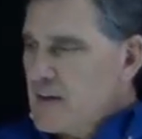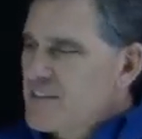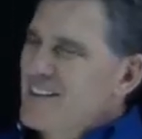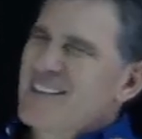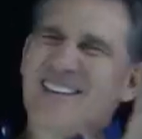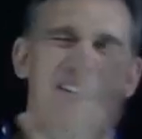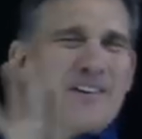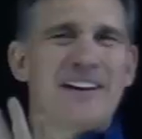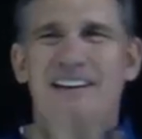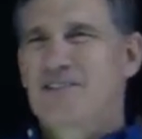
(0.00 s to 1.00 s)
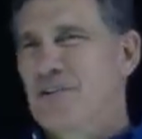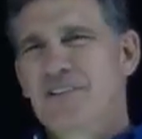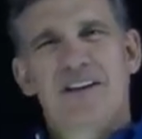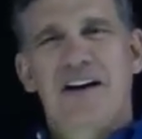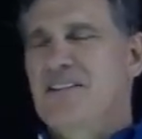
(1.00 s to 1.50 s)
thought, hey, we're going to get
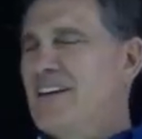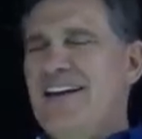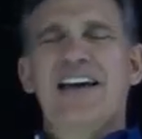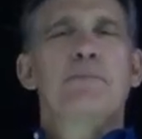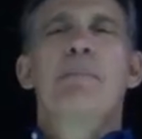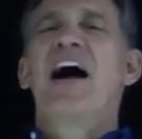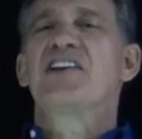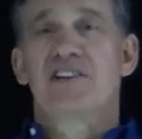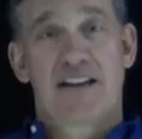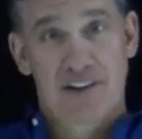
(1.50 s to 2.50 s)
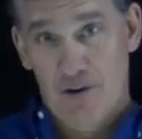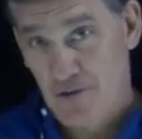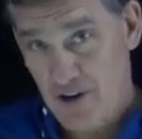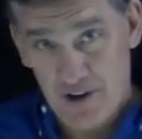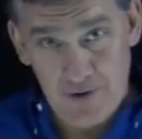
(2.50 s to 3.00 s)
to, I can't imagine having
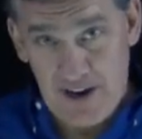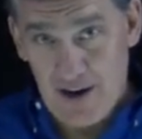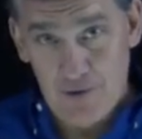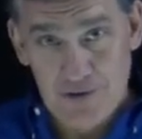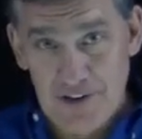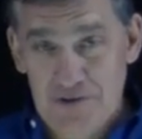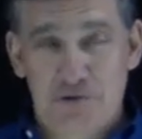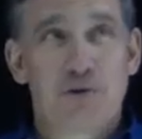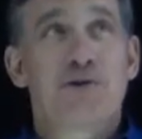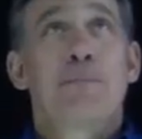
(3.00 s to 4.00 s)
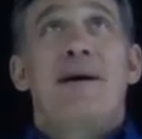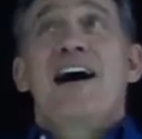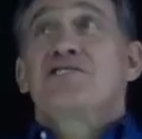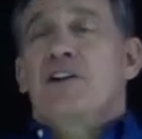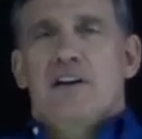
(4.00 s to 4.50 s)
over 100 hours. I just couldn't
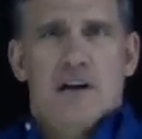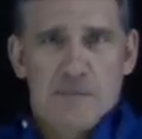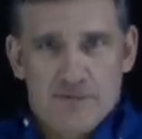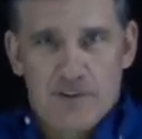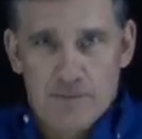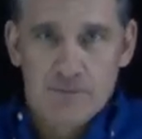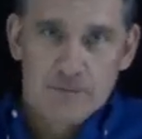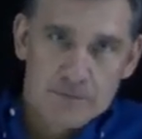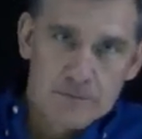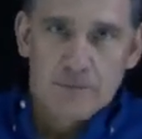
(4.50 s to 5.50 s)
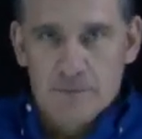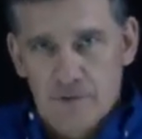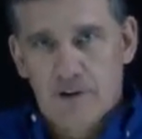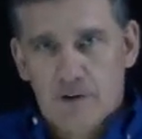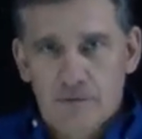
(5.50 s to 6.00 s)
imagine it coming from,
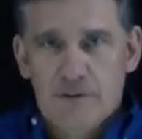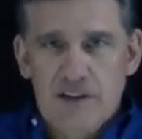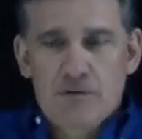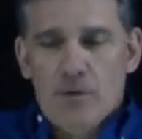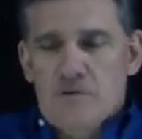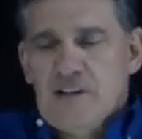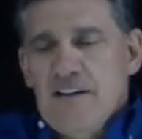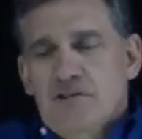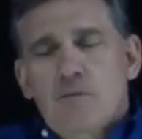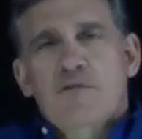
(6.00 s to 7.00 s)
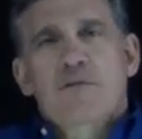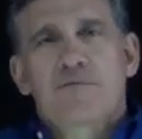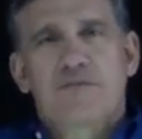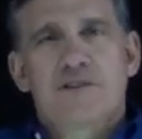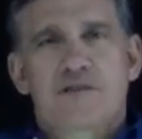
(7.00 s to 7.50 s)
even what was left over from
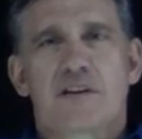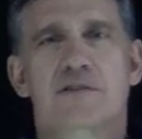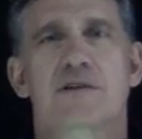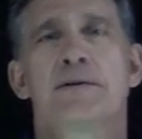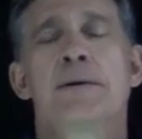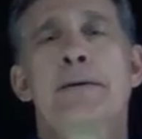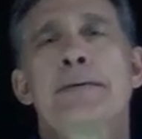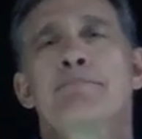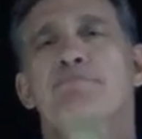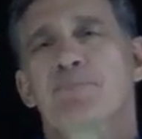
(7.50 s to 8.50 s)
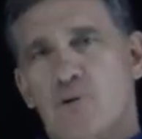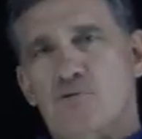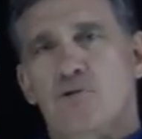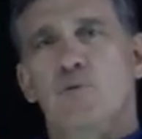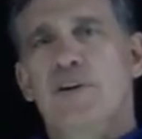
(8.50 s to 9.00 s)
56,
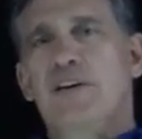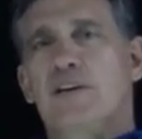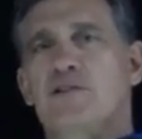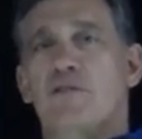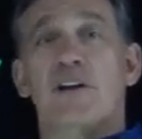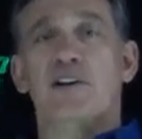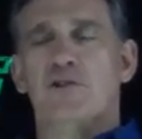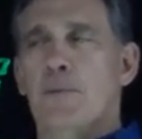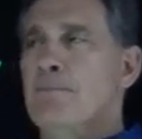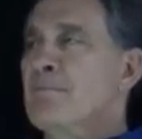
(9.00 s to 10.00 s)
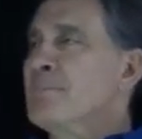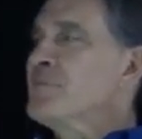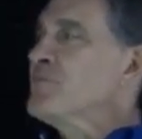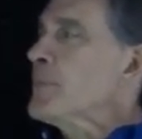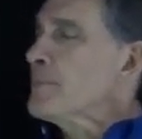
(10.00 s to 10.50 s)
those 2 weekends of lecture.
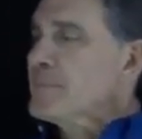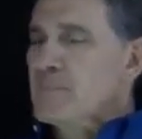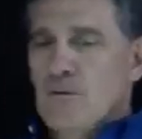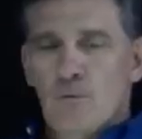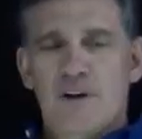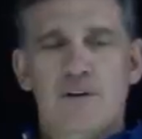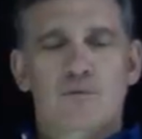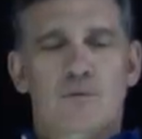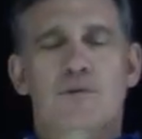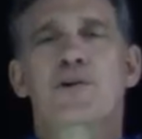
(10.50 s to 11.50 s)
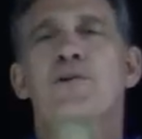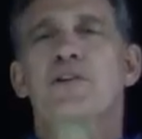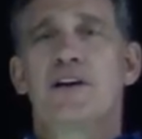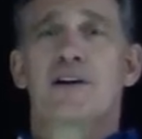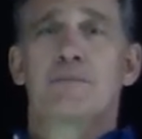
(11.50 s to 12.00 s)
Well, we're
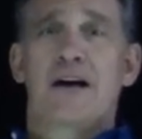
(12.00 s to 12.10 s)
currently at